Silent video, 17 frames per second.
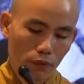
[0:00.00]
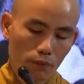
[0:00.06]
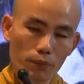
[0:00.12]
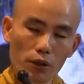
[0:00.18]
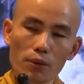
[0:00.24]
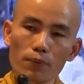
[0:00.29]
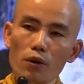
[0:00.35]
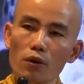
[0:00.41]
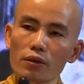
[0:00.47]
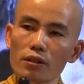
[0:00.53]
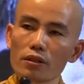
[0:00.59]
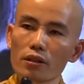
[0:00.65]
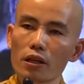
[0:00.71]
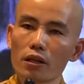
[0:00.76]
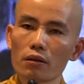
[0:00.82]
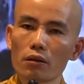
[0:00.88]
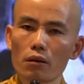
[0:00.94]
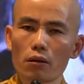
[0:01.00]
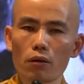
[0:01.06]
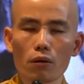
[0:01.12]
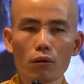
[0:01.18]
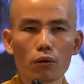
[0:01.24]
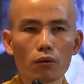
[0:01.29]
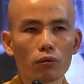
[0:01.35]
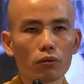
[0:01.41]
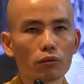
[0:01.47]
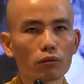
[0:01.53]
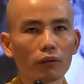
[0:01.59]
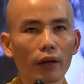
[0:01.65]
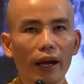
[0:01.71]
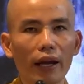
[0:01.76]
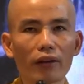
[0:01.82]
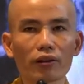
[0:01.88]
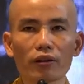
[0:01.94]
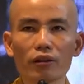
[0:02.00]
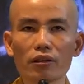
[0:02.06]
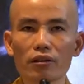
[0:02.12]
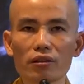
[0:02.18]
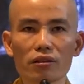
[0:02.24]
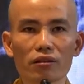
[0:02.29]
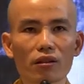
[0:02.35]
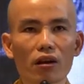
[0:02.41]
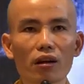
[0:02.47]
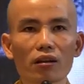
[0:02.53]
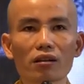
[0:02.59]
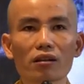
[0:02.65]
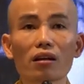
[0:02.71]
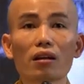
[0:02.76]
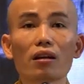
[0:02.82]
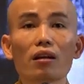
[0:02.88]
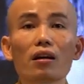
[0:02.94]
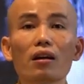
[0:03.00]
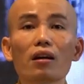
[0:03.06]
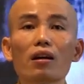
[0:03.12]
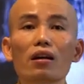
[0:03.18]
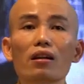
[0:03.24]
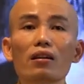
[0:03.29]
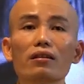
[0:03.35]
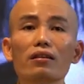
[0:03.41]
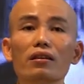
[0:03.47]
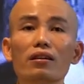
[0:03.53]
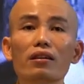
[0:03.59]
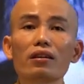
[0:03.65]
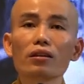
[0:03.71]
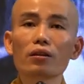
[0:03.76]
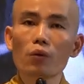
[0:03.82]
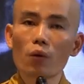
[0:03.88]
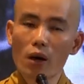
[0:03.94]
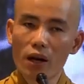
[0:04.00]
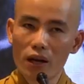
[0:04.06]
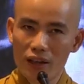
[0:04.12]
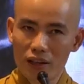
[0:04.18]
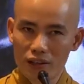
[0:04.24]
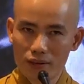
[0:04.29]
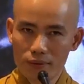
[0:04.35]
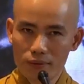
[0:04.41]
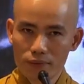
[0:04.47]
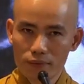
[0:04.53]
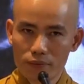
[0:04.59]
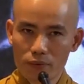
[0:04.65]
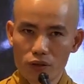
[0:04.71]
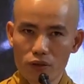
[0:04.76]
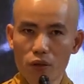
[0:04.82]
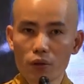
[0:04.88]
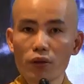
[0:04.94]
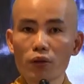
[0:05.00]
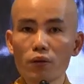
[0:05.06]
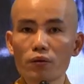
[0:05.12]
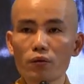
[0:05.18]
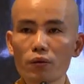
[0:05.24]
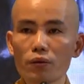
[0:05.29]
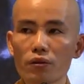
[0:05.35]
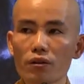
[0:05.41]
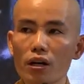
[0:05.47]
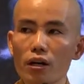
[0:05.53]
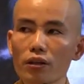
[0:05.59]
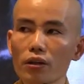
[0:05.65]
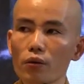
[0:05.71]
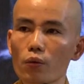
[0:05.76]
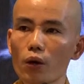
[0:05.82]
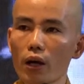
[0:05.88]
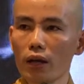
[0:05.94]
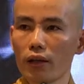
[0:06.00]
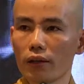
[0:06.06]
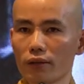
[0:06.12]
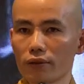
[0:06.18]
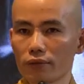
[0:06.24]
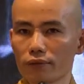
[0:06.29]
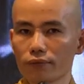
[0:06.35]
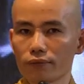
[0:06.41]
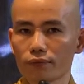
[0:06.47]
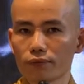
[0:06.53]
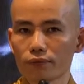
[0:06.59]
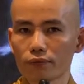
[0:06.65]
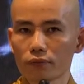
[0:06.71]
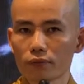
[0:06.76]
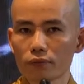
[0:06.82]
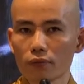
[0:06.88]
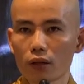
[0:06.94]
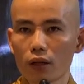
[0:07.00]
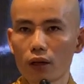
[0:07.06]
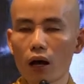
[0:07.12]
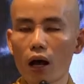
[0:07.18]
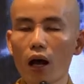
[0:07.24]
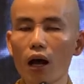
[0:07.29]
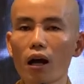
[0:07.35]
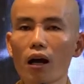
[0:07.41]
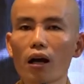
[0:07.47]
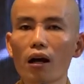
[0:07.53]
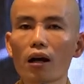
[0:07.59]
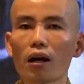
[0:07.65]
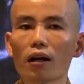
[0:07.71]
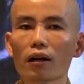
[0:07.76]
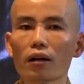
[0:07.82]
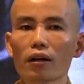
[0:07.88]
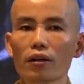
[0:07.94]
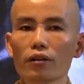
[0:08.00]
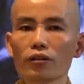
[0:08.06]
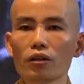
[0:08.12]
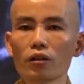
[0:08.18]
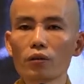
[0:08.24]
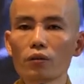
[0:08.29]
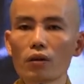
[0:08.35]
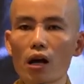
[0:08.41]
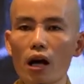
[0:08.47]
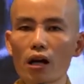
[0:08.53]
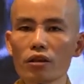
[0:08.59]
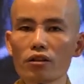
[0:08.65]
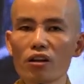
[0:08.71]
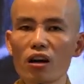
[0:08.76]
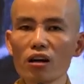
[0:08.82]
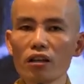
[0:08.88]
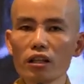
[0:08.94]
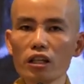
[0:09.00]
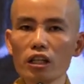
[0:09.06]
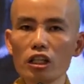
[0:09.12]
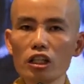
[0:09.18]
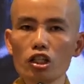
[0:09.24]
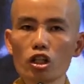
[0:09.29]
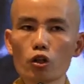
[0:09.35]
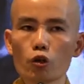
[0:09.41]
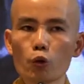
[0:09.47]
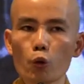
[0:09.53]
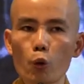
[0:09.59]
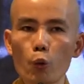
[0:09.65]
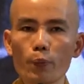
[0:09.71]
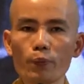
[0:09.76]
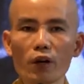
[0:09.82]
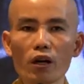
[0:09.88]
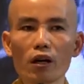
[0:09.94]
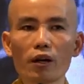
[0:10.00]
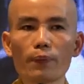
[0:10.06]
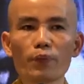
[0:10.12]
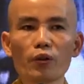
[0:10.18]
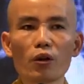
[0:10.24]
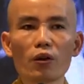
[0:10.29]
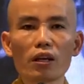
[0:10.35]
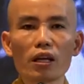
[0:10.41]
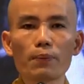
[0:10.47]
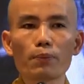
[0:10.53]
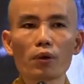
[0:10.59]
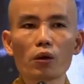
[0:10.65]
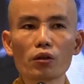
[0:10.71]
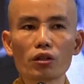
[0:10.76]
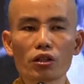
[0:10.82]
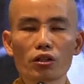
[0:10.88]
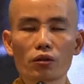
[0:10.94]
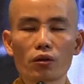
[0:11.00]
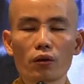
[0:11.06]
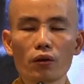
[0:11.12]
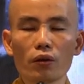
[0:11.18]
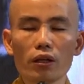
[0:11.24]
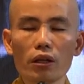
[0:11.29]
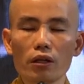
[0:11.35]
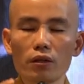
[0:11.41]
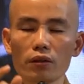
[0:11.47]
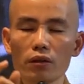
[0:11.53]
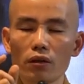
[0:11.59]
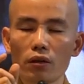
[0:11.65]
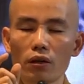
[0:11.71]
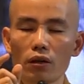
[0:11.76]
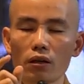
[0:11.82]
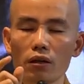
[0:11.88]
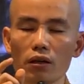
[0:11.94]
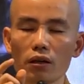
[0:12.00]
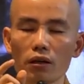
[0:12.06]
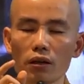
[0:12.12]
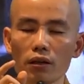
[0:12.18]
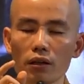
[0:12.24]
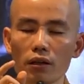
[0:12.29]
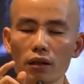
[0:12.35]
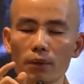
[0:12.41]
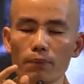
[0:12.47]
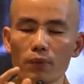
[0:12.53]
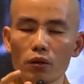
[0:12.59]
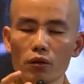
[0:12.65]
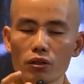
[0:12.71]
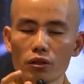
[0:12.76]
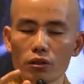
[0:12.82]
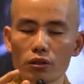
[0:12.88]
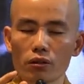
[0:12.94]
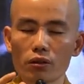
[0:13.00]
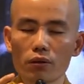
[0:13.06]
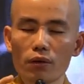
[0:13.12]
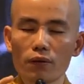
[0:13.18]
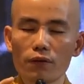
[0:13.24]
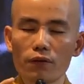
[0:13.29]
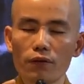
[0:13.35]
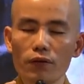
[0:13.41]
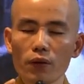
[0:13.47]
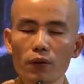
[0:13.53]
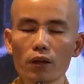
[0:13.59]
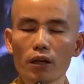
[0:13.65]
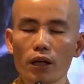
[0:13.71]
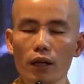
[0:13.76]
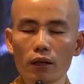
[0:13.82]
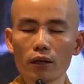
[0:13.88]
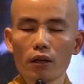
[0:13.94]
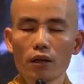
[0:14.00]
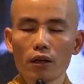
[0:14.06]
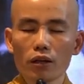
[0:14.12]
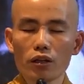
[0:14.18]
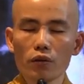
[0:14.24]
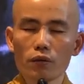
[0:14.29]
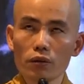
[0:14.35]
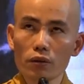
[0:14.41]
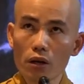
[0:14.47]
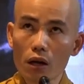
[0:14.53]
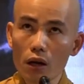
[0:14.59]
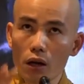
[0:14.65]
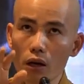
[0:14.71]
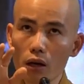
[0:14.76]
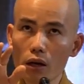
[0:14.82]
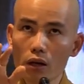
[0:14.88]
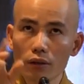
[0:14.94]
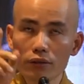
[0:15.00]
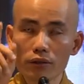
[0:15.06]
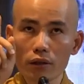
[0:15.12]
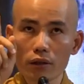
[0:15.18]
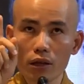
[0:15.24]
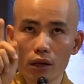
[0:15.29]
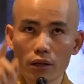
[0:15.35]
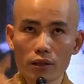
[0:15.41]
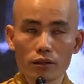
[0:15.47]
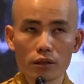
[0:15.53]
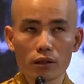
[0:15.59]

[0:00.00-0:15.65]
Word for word: People will say, oh, angry is not the good way, so you should run away. Ah, you are not in the room of your emotional, in your emotion or feeling, you are not on the light